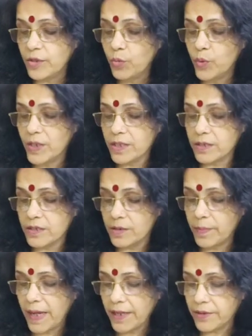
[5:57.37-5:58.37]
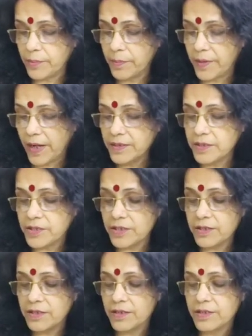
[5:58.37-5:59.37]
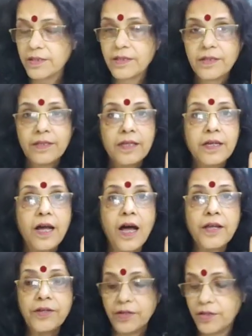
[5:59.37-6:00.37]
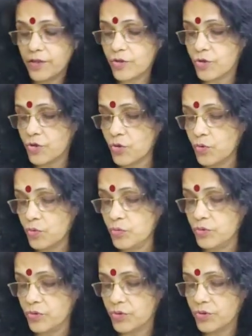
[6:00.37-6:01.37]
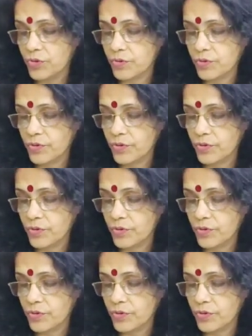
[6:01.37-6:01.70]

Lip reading: he whittles back the branches, the gardener croons.